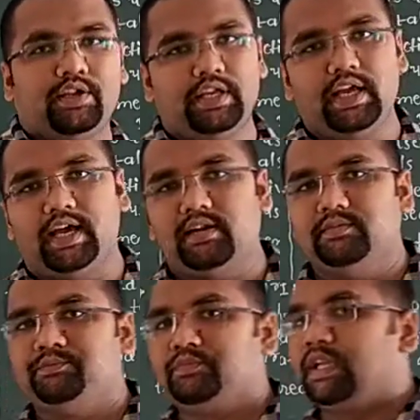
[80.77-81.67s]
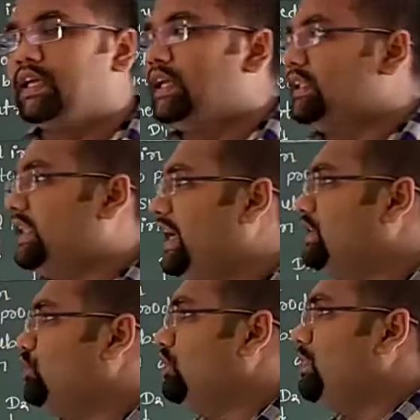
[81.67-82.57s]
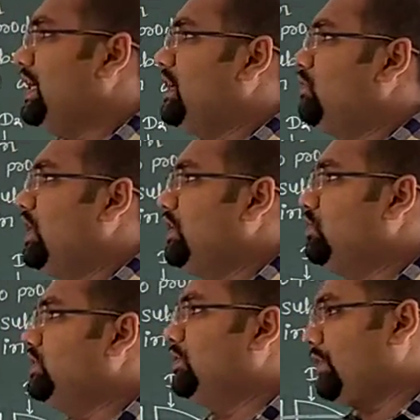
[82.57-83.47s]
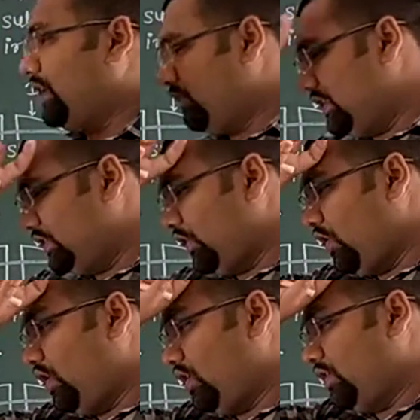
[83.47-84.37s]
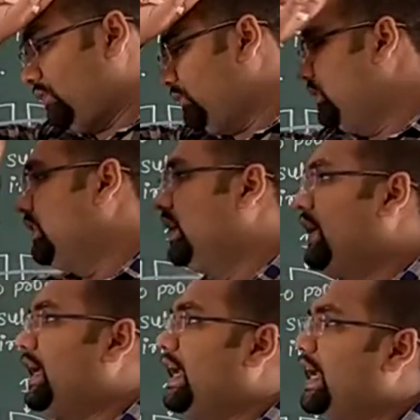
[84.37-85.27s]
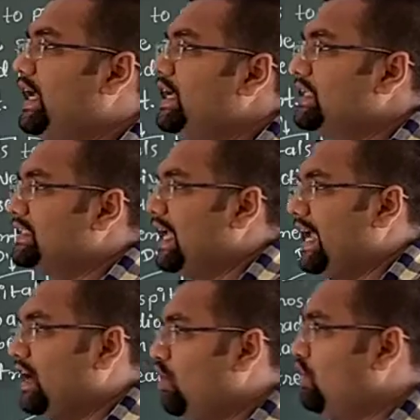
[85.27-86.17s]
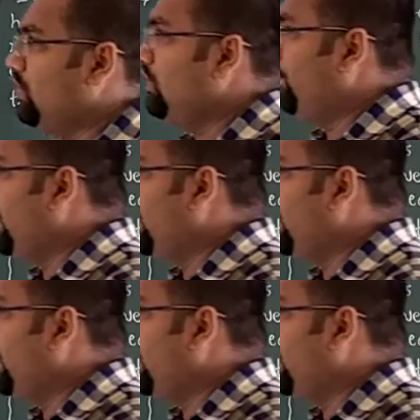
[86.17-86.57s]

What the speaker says: here, that should be equal to the frequency of a cyclotron